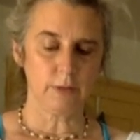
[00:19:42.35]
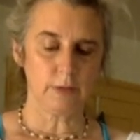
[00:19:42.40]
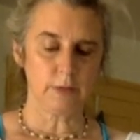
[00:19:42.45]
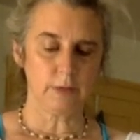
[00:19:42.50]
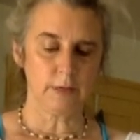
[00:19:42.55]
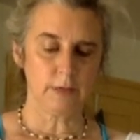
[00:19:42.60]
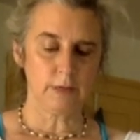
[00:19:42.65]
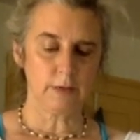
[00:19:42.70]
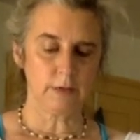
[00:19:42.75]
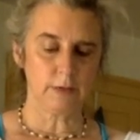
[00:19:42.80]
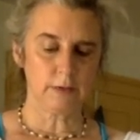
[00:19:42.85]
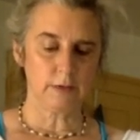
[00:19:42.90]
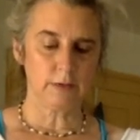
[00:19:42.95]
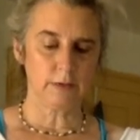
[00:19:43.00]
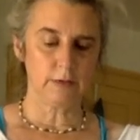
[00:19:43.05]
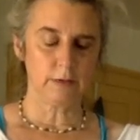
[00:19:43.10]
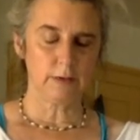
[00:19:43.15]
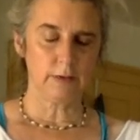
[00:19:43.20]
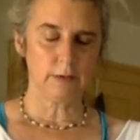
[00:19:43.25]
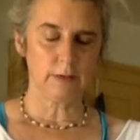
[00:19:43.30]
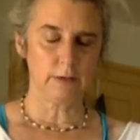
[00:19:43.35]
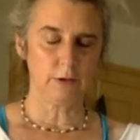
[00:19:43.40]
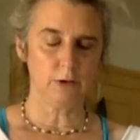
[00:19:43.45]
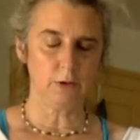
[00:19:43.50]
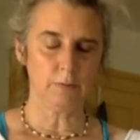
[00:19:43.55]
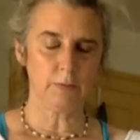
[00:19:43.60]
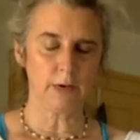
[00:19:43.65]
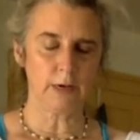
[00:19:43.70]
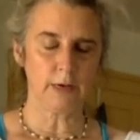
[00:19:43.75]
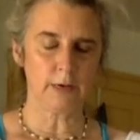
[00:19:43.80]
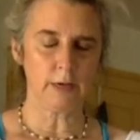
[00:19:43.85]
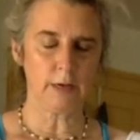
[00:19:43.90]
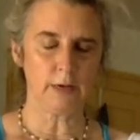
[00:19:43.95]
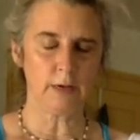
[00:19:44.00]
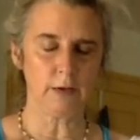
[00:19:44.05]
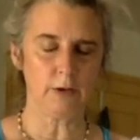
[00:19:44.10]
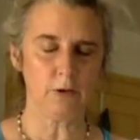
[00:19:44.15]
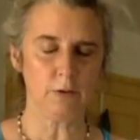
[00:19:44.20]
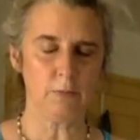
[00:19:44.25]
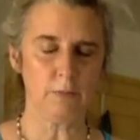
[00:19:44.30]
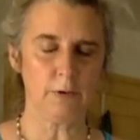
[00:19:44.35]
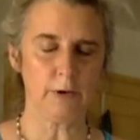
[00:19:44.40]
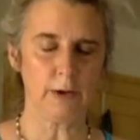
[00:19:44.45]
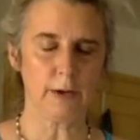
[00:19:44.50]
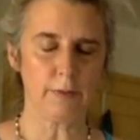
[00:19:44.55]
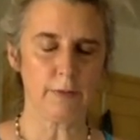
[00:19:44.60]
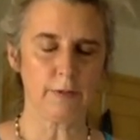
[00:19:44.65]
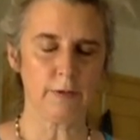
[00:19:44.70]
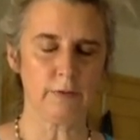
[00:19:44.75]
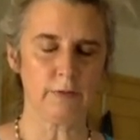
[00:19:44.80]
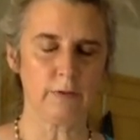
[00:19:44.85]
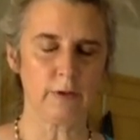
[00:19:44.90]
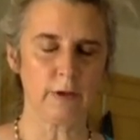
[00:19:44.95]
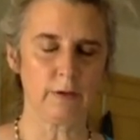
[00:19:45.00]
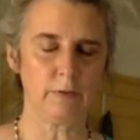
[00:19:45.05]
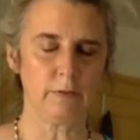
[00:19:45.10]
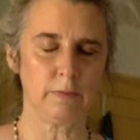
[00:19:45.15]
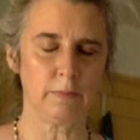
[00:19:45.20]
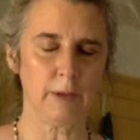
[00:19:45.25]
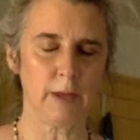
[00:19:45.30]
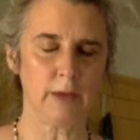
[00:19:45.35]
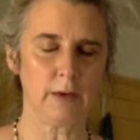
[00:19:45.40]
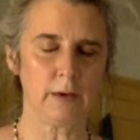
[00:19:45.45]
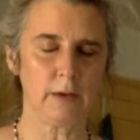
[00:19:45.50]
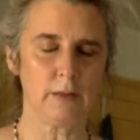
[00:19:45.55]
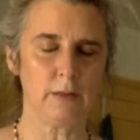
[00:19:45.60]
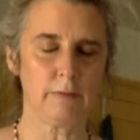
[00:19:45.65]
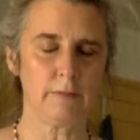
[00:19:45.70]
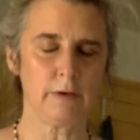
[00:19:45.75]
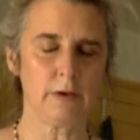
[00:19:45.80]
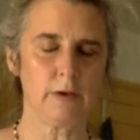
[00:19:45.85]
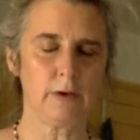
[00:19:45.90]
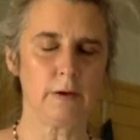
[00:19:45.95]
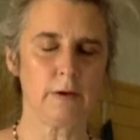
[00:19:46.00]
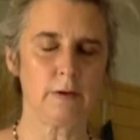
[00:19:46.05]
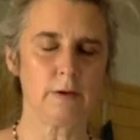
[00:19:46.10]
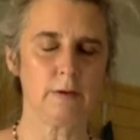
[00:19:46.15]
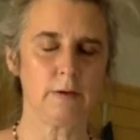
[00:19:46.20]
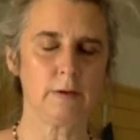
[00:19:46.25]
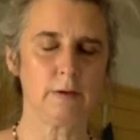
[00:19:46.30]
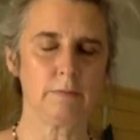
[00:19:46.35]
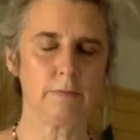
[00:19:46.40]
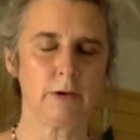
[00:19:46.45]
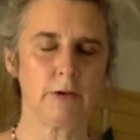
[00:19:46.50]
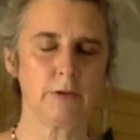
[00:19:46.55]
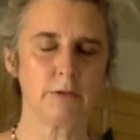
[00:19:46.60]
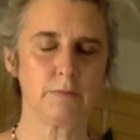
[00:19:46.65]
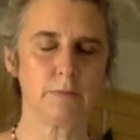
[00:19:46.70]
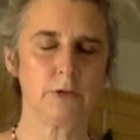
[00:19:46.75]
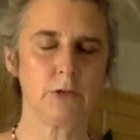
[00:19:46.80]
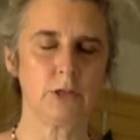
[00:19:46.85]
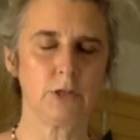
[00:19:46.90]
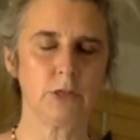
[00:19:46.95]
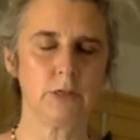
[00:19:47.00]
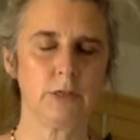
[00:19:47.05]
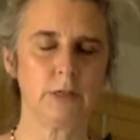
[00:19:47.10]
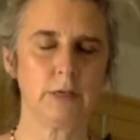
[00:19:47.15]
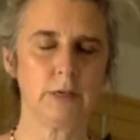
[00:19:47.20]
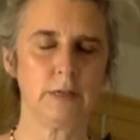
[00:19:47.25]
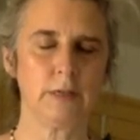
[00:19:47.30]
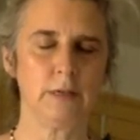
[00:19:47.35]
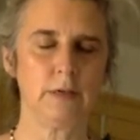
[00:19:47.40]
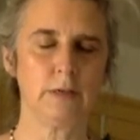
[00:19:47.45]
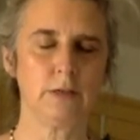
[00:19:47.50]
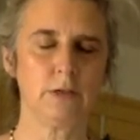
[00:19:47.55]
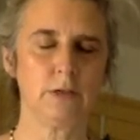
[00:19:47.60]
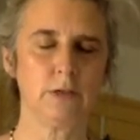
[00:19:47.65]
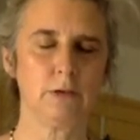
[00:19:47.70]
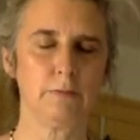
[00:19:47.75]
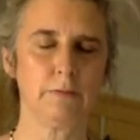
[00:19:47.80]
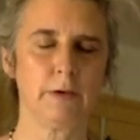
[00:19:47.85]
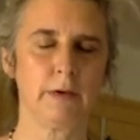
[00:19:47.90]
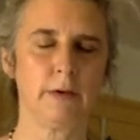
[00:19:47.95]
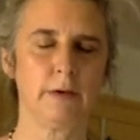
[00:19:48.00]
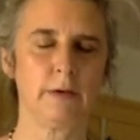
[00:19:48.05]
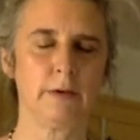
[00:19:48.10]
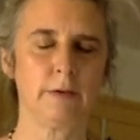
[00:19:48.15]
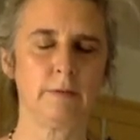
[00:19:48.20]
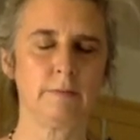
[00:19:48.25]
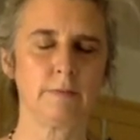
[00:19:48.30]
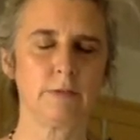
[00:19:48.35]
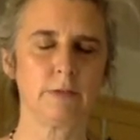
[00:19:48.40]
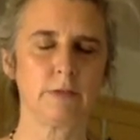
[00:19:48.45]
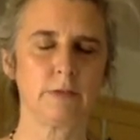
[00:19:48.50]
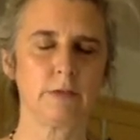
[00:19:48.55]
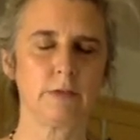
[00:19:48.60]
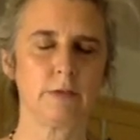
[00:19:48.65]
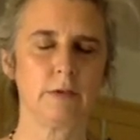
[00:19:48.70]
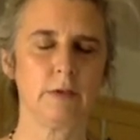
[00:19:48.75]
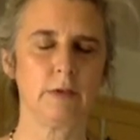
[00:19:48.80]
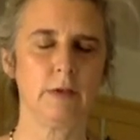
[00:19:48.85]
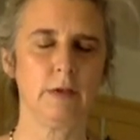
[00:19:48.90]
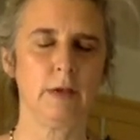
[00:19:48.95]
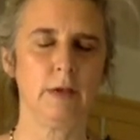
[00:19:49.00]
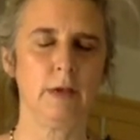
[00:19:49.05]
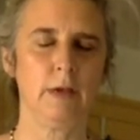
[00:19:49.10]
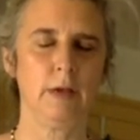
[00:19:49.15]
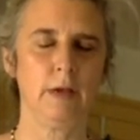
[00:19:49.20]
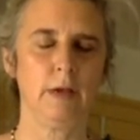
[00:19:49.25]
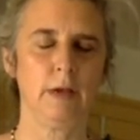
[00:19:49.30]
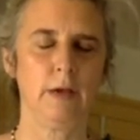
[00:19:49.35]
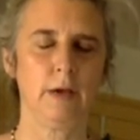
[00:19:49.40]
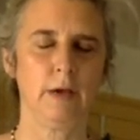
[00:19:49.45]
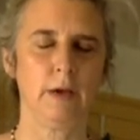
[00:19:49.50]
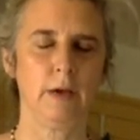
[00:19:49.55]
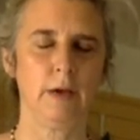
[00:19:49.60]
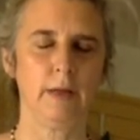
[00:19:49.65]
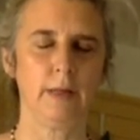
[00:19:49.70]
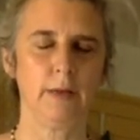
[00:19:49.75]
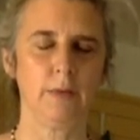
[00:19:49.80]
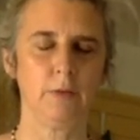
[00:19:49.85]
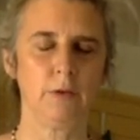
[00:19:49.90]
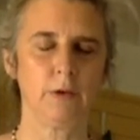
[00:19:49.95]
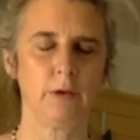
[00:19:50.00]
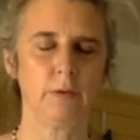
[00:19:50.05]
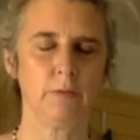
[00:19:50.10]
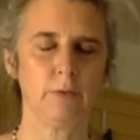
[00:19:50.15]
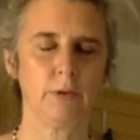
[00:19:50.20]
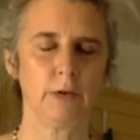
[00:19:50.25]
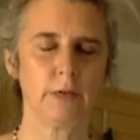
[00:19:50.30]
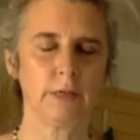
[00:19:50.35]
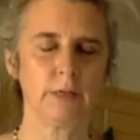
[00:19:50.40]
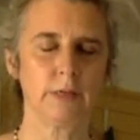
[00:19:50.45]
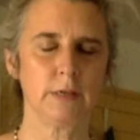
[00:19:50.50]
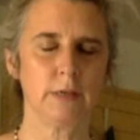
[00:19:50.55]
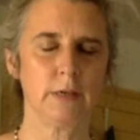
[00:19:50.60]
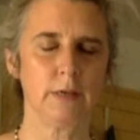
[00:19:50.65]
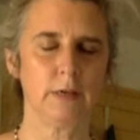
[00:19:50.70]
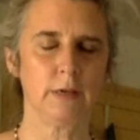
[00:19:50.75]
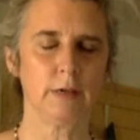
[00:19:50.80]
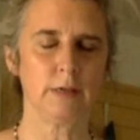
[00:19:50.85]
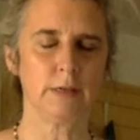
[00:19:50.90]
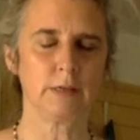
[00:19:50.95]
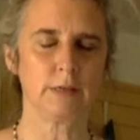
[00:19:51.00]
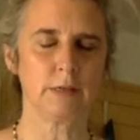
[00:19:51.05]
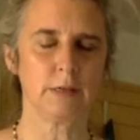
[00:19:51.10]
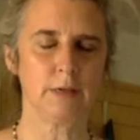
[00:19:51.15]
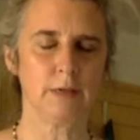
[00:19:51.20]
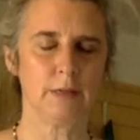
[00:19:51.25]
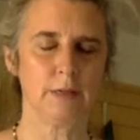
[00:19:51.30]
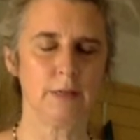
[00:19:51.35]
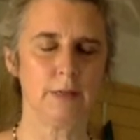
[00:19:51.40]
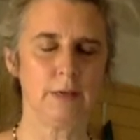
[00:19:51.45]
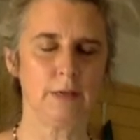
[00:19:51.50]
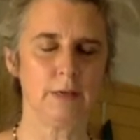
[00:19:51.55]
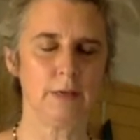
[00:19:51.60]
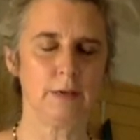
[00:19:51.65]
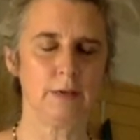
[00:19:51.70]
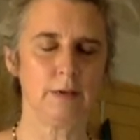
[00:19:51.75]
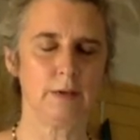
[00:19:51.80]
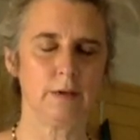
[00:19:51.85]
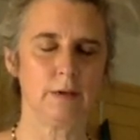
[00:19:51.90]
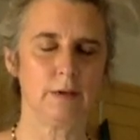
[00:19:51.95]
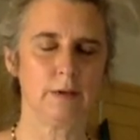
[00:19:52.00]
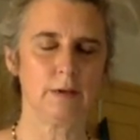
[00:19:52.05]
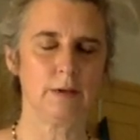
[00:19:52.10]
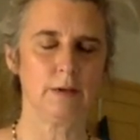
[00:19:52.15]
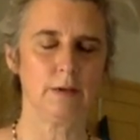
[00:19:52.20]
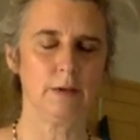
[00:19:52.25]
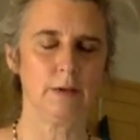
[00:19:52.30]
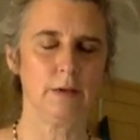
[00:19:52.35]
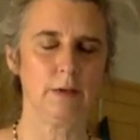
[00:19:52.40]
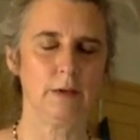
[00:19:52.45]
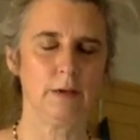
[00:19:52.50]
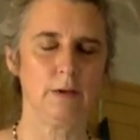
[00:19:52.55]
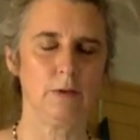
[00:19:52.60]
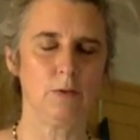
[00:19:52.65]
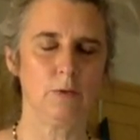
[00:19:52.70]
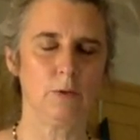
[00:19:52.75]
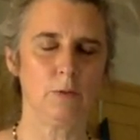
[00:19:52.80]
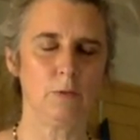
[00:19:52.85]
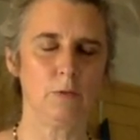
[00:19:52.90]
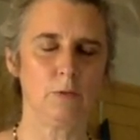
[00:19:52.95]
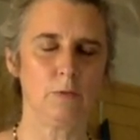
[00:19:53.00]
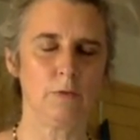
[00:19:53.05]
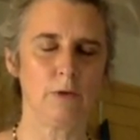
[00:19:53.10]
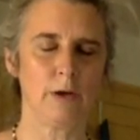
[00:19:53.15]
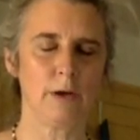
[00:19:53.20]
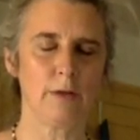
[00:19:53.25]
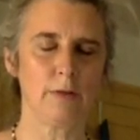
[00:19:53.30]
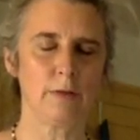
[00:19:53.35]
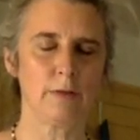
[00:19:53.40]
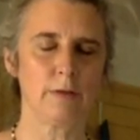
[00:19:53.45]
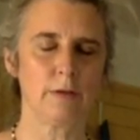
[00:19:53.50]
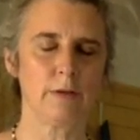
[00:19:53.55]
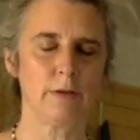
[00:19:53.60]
Breathe in. Your body, your breath is expanding the ball. The ball's pushing gently into your palms. And then we're compressing it again slightly. One more breath.